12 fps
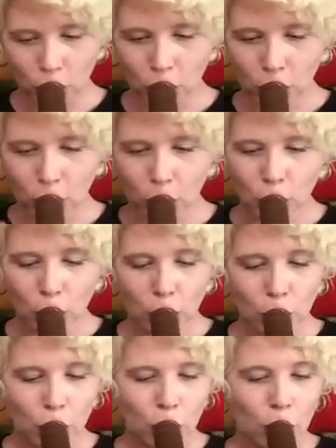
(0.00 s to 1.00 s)

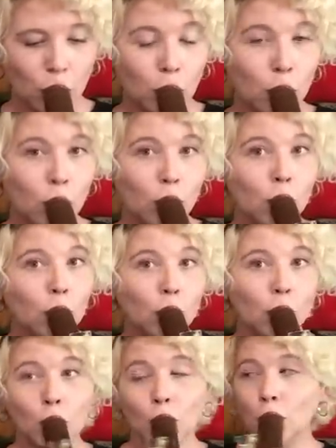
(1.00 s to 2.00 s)

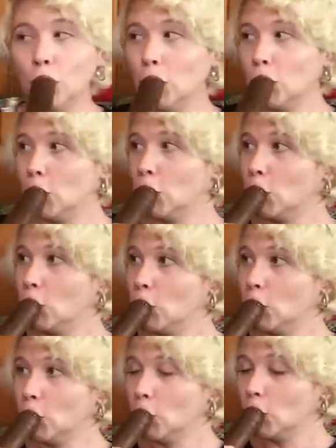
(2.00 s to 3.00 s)

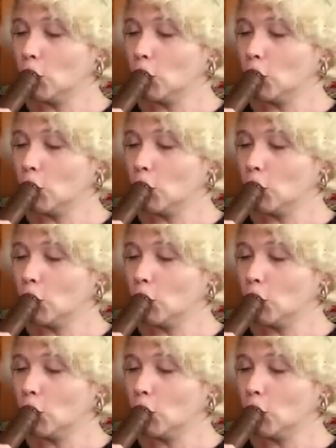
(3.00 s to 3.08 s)
[no speech]